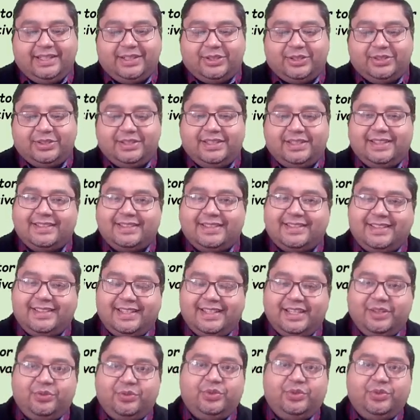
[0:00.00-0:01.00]
on this
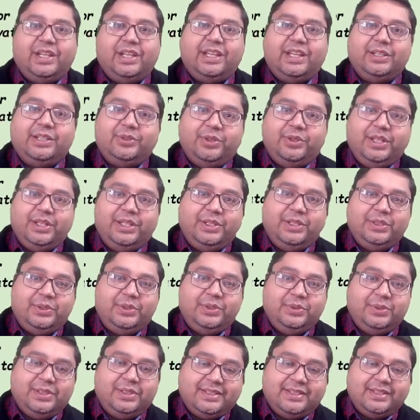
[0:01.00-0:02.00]
day we are going
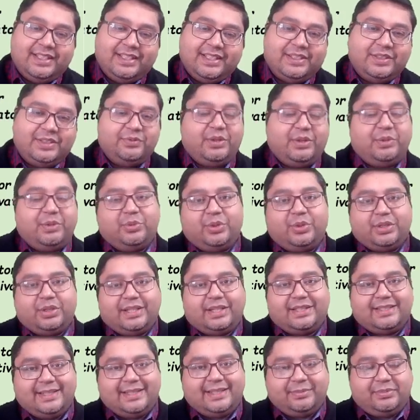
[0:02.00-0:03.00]
to discuss one more
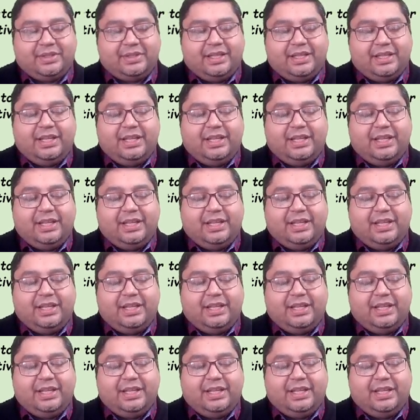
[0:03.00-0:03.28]
concept.